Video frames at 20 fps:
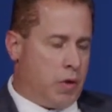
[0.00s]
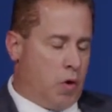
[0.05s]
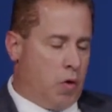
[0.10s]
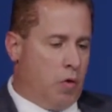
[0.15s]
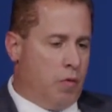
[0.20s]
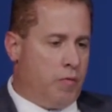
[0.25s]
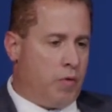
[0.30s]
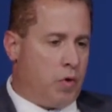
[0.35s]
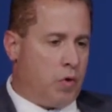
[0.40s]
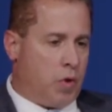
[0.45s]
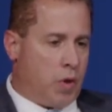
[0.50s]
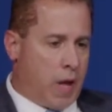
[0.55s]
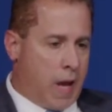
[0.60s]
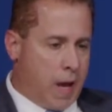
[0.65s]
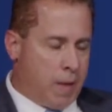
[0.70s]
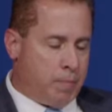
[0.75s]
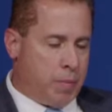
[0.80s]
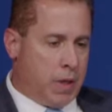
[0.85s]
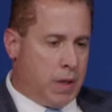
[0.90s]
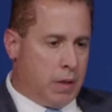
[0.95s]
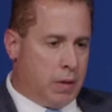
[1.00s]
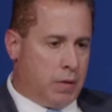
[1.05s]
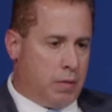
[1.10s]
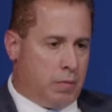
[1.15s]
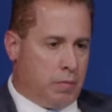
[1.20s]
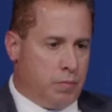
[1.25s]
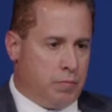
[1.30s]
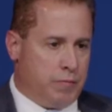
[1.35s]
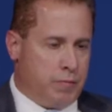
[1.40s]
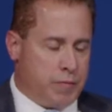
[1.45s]
The
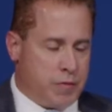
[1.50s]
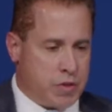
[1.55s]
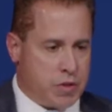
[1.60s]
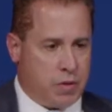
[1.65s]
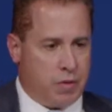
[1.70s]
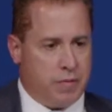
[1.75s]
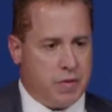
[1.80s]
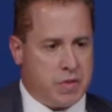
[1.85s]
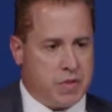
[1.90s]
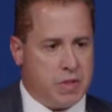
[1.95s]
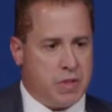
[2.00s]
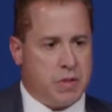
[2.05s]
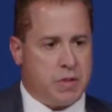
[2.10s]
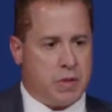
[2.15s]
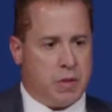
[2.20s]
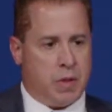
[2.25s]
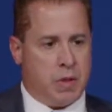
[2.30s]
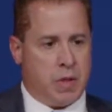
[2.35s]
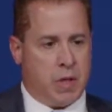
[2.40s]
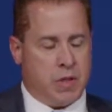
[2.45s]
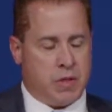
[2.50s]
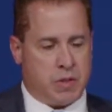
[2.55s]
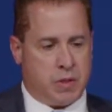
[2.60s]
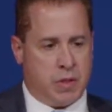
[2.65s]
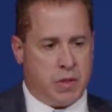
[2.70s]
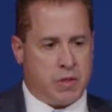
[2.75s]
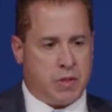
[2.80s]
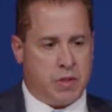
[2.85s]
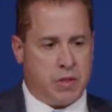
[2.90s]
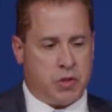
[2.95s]
overlapping services, as
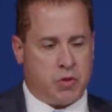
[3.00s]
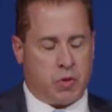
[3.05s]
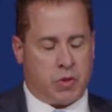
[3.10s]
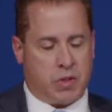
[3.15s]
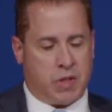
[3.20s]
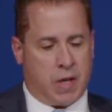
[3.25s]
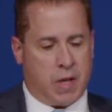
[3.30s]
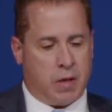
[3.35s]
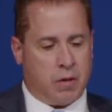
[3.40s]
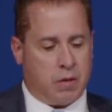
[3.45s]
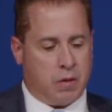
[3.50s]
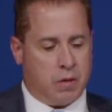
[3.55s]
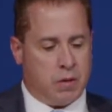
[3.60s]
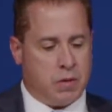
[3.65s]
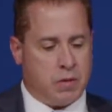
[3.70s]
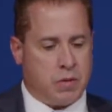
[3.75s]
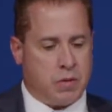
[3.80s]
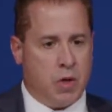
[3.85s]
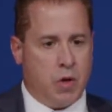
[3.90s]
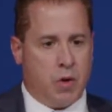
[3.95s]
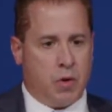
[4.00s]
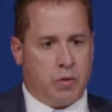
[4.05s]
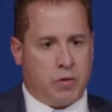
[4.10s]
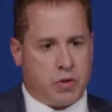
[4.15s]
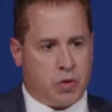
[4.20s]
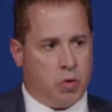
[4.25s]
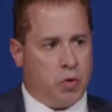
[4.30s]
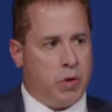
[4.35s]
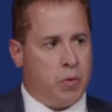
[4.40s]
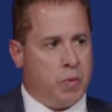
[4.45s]
this District 10 is
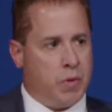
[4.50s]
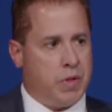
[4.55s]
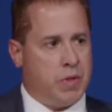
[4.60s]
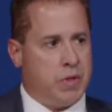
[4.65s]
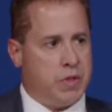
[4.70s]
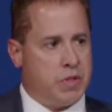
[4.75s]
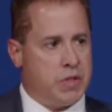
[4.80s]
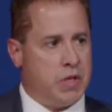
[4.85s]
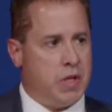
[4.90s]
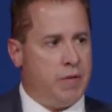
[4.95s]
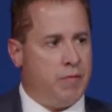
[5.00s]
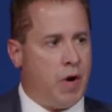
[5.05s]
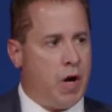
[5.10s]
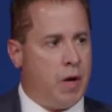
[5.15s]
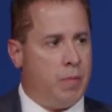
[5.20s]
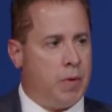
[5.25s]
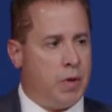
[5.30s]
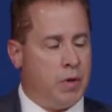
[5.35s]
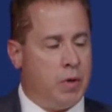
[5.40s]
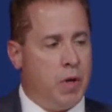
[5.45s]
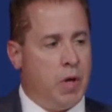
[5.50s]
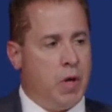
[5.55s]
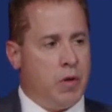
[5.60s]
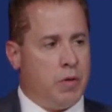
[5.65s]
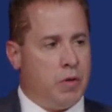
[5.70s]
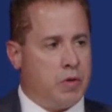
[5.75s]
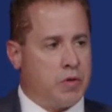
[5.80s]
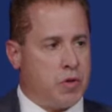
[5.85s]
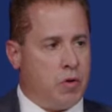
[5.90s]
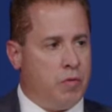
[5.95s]
solely within the city of Auburn,
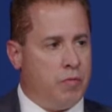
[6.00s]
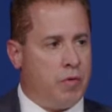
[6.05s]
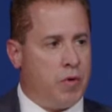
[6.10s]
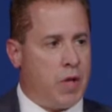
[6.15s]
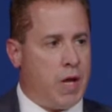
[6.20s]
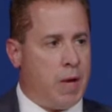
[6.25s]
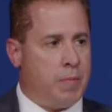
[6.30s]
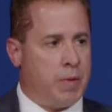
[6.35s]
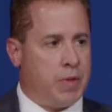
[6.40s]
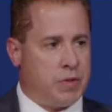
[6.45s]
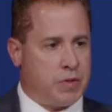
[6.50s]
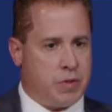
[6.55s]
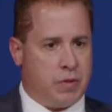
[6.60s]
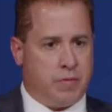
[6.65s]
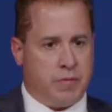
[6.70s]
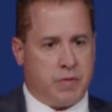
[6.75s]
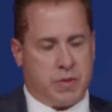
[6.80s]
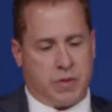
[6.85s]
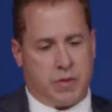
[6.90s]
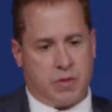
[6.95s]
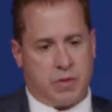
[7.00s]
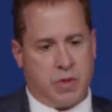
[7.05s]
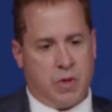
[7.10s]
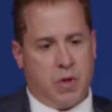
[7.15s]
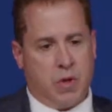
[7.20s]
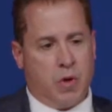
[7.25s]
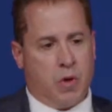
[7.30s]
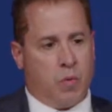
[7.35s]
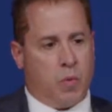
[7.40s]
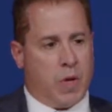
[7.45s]
there's overlapping services.
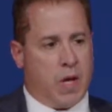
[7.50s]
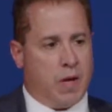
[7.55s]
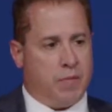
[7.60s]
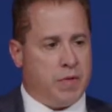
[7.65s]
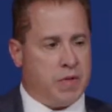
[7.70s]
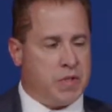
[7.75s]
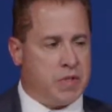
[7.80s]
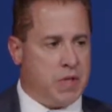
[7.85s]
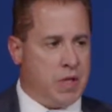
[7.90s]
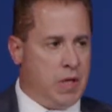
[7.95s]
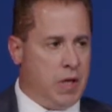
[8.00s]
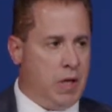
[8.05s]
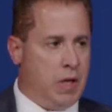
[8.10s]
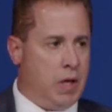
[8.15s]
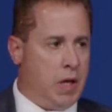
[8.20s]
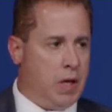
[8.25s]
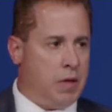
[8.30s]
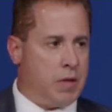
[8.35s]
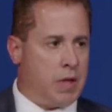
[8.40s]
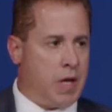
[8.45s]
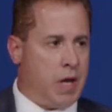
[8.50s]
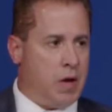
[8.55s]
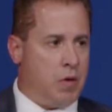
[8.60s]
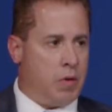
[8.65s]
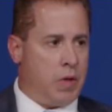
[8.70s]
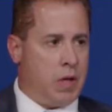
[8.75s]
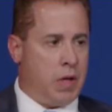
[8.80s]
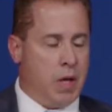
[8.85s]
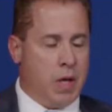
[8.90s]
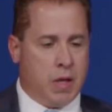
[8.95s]
We have the city and the
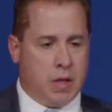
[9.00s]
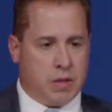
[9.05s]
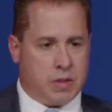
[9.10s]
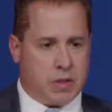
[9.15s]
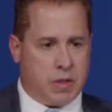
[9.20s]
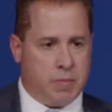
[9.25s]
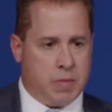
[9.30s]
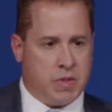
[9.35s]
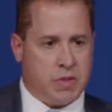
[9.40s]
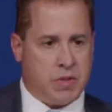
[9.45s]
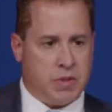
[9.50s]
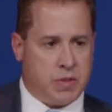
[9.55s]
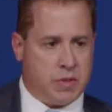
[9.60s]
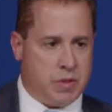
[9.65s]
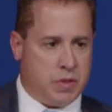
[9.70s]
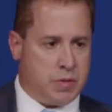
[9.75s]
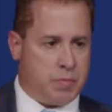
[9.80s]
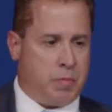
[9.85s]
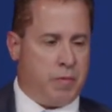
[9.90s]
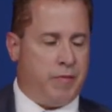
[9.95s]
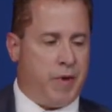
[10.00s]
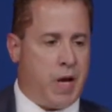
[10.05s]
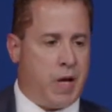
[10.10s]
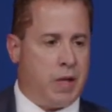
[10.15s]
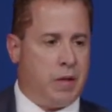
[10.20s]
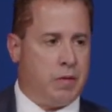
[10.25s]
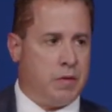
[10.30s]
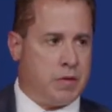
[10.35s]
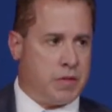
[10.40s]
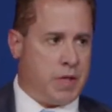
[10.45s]
county, in some instances,
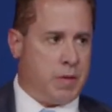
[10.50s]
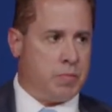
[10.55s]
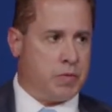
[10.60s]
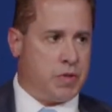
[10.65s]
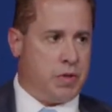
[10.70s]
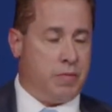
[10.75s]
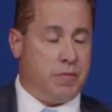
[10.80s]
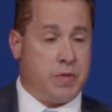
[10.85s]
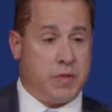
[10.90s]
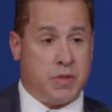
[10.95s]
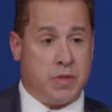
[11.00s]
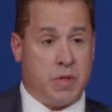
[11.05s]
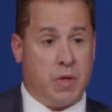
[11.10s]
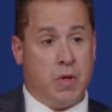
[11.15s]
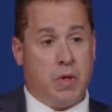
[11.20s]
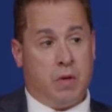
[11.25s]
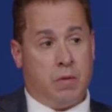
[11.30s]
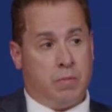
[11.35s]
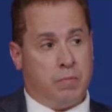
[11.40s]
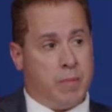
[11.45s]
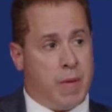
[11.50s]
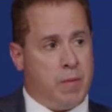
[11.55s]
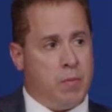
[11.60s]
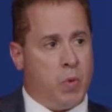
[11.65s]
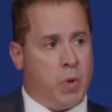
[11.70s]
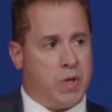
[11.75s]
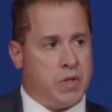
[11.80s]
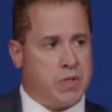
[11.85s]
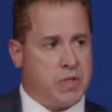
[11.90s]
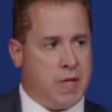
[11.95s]
providing the same services. Maybe
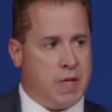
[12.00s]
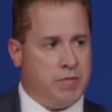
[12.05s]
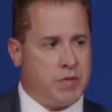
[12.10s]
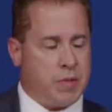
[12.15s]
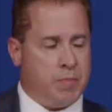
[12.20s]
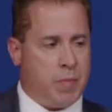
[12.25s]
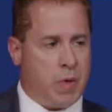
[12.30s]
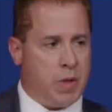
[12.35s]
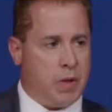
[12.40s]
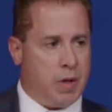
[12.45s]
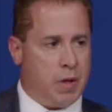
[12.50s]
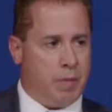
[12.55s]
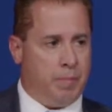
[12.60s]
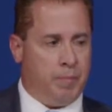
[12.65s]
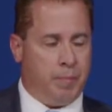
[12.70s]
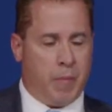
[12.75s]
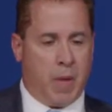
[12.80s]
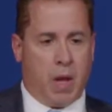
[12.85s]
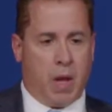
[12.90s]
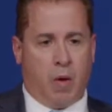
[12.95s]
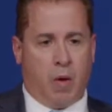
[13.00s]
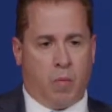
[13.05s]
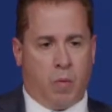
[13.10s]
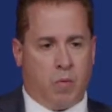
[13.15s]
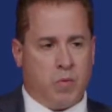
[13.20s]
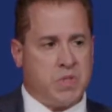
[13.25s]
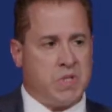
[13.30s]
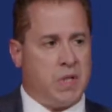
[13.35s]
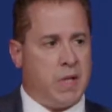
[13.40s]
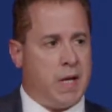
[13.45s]
we could save some money there.
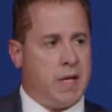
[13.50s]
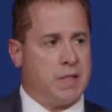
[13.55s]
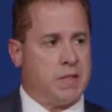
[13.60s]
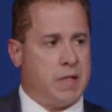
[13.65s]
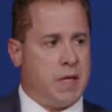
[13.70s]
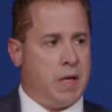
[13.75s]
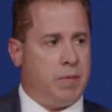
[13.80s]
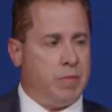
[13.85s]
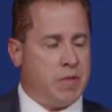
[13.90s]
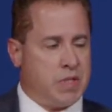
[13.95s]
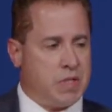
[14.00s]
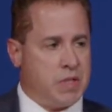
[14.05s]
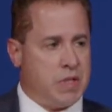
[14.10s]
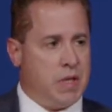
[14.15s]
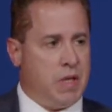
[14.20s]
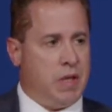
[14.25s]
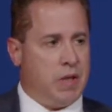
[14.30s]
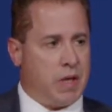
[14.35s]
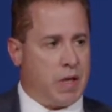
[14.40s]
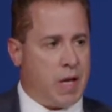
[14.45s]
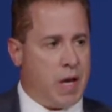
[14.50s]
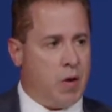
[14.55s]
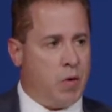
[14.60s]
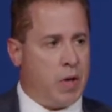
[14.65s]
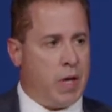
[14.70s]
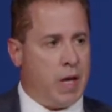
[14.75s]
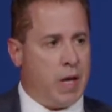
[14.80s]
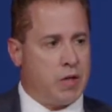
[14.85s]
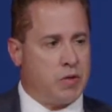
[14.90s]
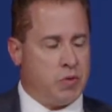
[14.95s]
When was the last time the city and the
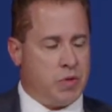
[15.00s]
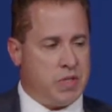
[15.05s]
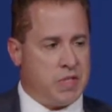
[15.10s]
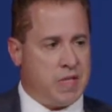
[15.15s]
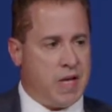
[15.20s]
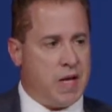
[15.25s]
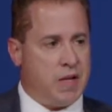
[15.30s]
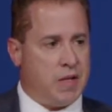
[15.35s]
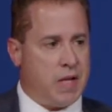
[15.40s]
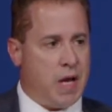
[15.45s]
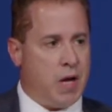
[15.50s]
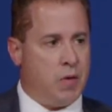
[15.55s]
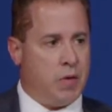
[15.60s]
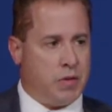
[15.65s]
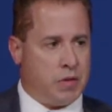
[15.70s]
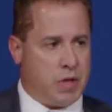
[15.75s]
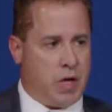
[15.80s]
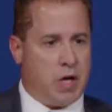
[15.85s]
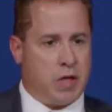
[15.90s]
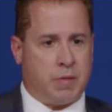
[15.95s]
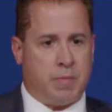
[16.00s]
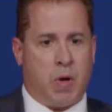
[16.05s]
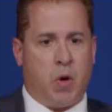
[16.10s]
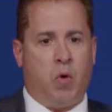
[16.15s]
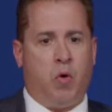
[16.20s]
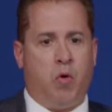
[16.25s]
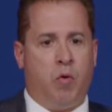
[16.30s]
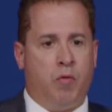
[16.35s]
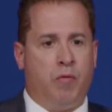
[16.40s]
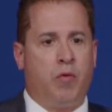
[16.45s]
county actually sat down and talked
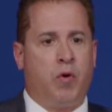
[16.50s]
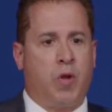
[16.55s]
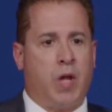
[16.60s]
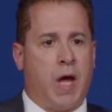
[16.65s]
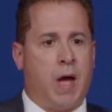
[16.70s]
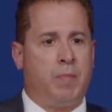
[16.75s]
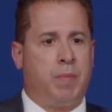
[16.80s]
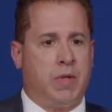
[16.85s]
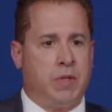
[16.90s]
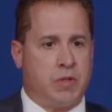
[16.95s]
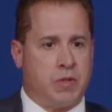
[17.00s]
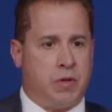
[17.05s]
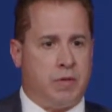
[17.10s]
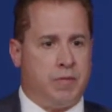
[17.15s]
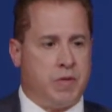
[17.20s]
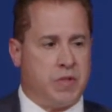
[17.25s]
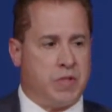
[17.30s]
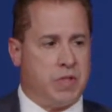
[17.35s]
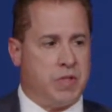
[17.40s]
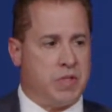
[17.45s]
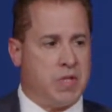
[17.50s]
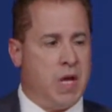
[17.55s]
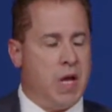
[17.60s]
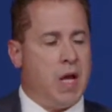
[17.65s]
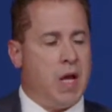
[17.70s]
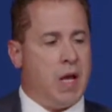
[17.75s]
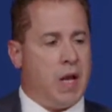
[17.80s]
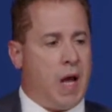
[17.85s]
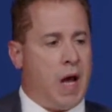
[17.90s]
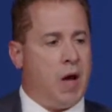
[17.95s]
about overlapping services
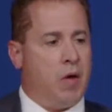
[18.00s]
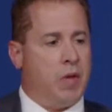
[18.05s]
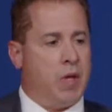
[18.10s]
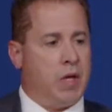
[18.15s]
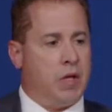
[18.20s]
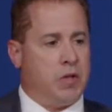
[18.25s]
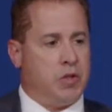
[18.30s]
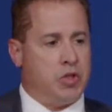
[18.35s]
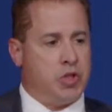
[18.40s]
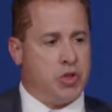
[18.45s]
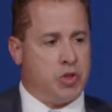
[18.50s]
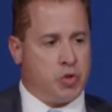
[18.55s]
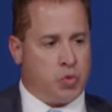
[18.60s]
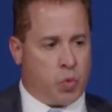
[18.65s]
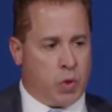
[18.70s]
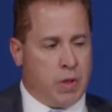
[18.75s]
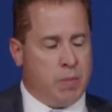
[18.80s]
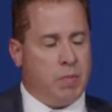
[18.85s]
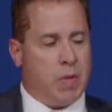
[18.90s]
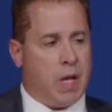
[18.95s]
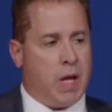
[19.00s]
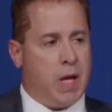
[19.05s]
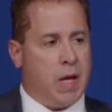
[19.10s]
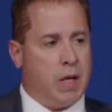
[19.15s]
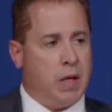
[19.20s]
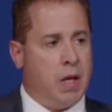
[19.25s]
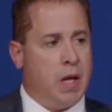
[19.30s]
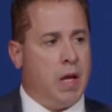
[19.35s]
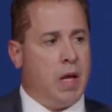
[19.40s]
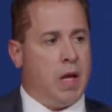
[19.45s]
and how they could
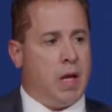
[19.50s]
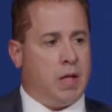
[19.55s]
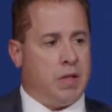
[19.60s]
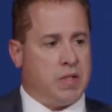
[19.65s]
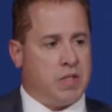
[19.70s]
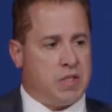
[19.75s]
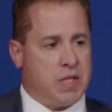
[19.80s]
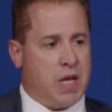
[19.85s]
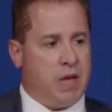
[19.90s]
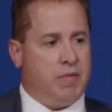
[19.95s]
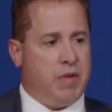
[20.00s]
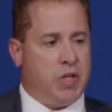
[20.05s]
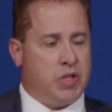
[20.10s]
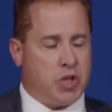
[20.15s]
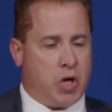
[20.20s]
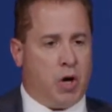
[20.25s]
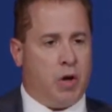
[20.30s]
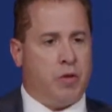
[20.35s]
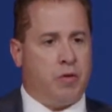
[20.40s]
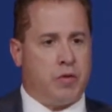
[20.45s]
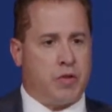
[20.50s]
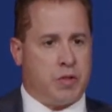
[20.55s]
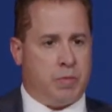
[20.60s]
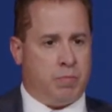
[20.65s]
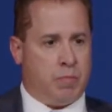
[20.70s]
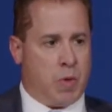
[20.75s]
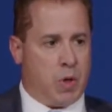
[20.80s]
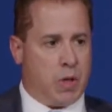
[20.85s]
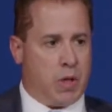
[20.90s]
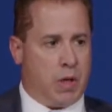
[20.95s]
streamline and save each other some
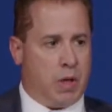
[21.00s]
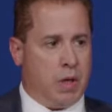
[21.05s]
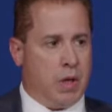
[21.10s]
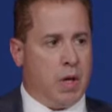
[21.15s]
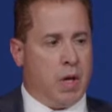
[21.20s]
money?